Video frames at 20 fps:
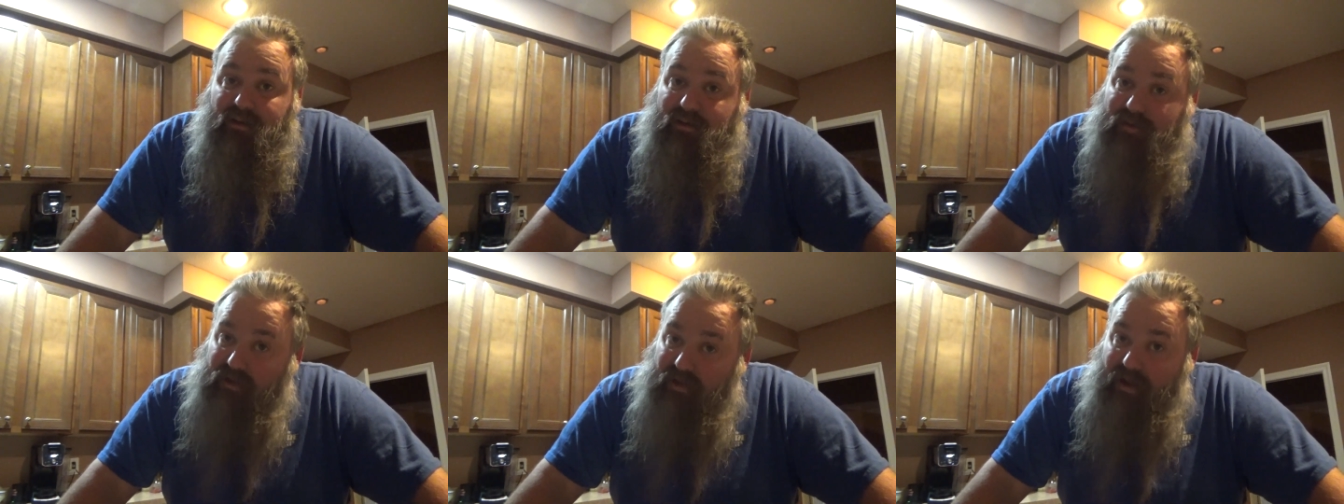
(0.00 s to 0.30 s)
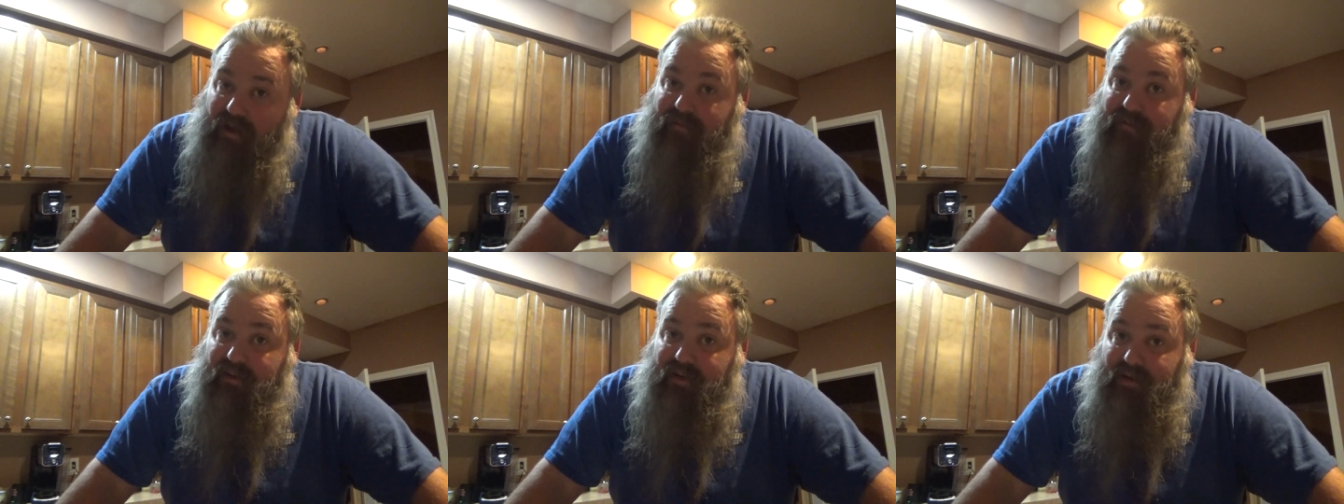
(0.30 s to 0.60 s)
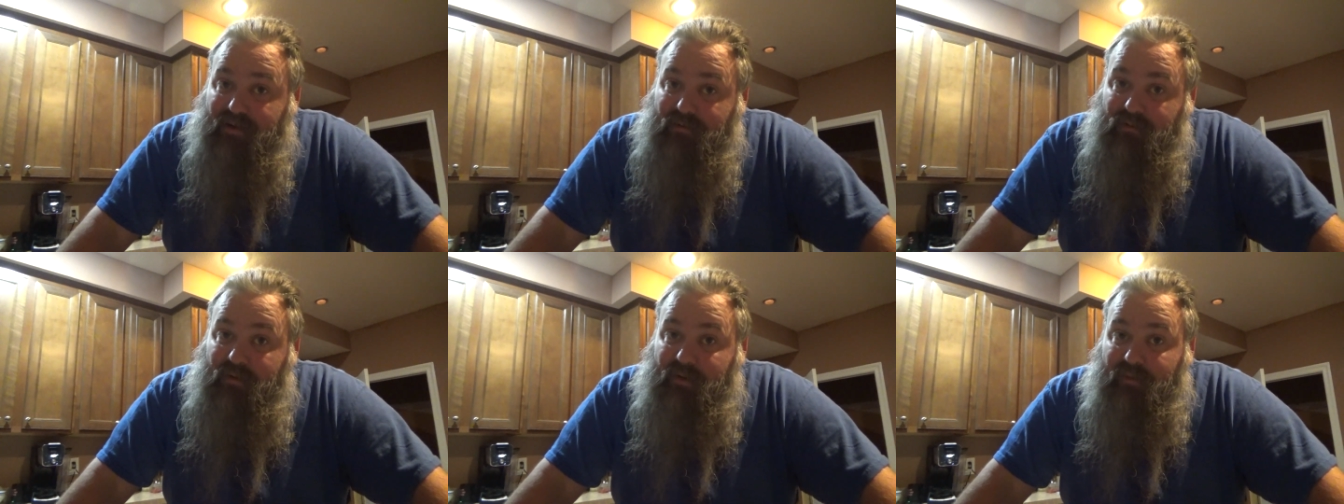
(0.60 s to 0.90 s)
Good to have you
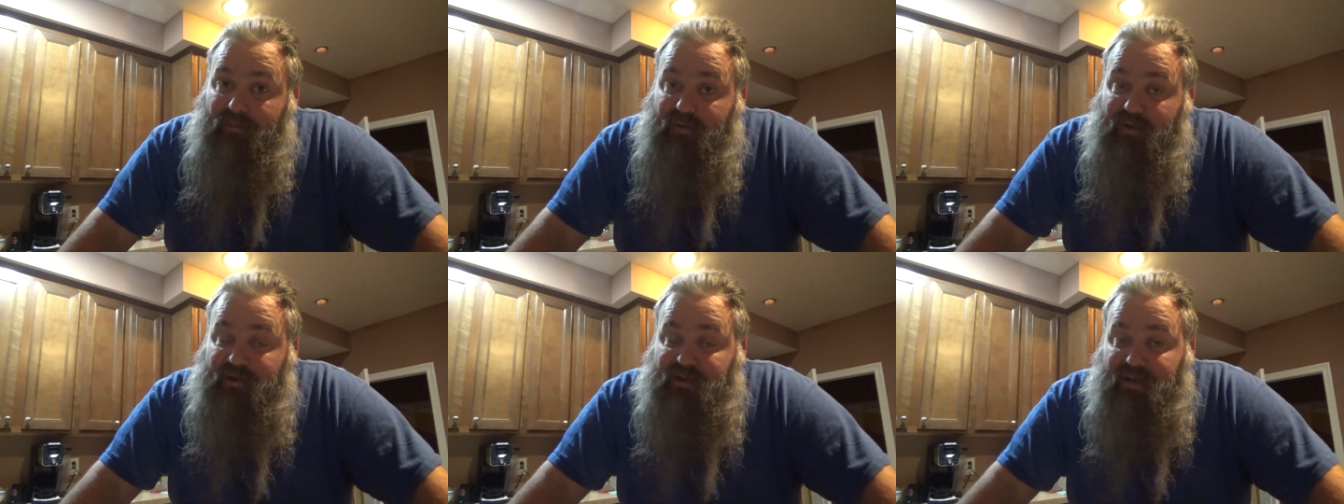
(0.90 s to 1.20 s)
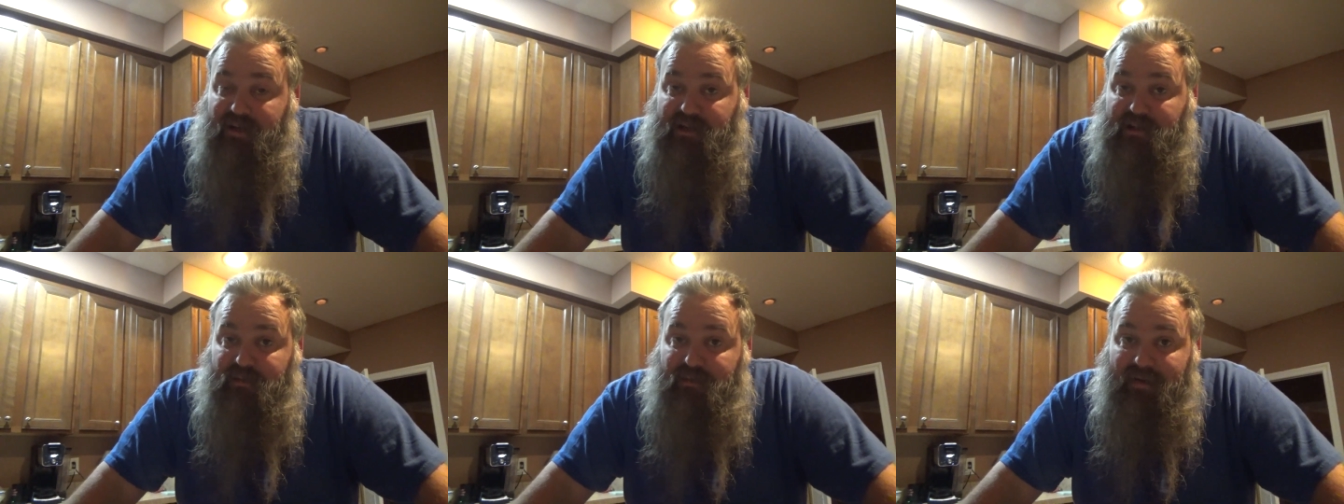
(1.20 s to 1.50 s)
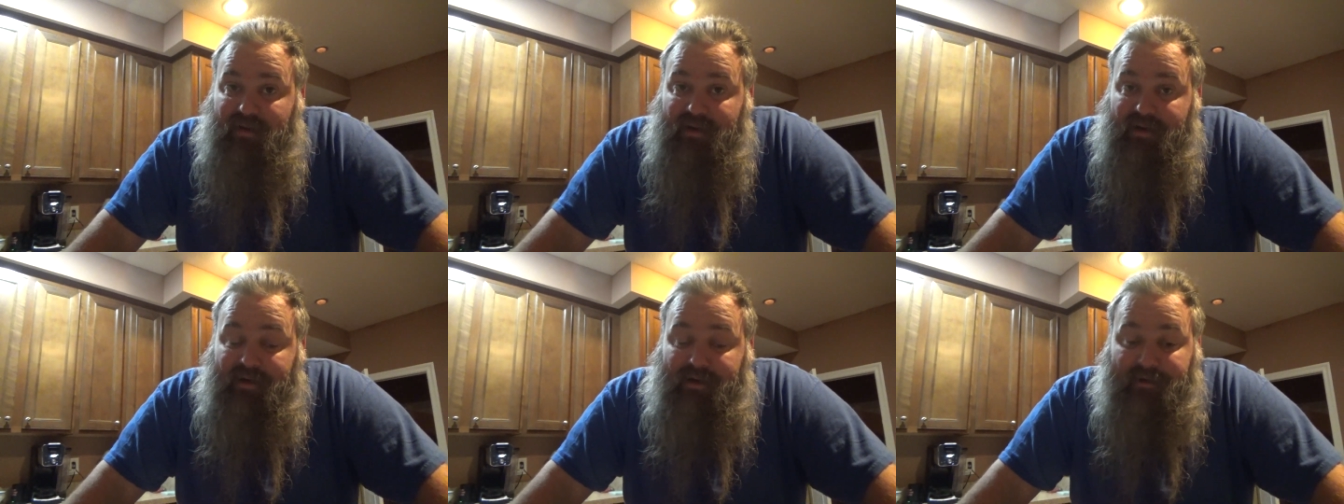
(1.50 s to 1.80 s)
here. We appreciate you
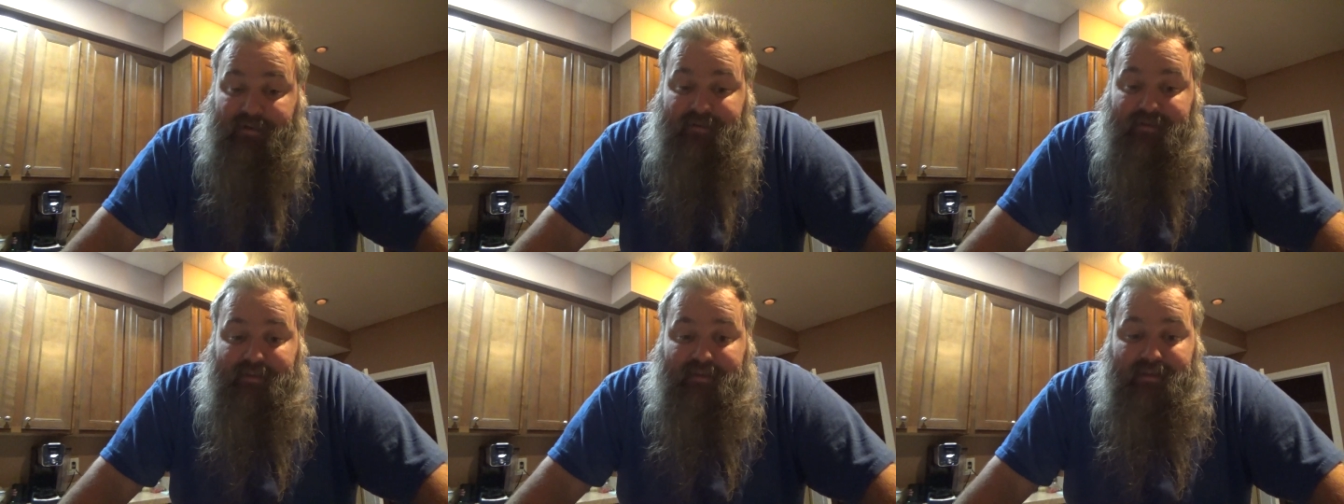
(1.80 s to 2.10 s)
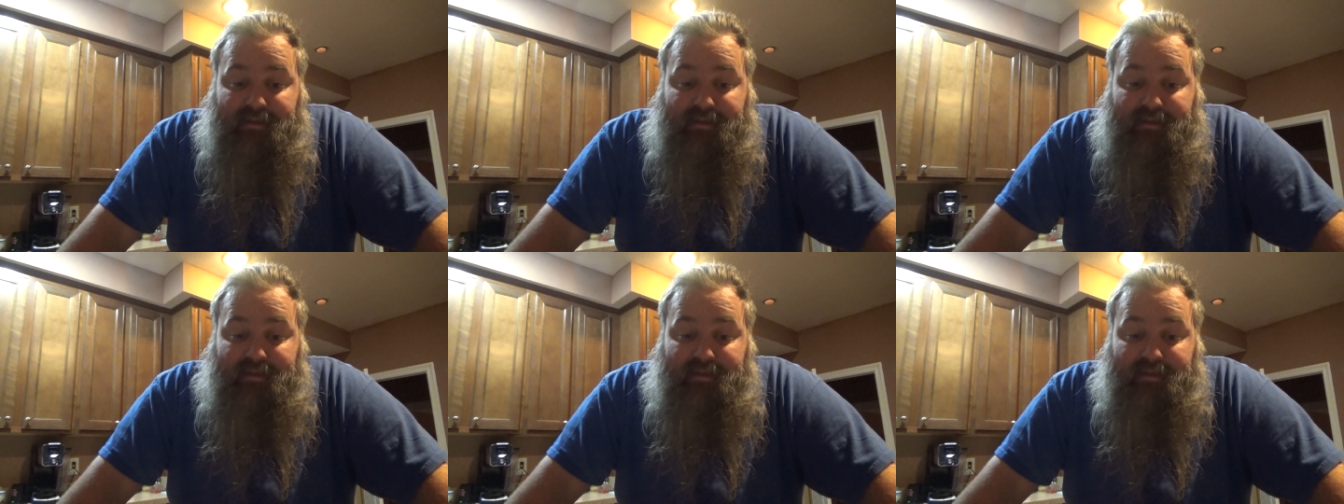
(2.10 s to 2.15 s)
being here.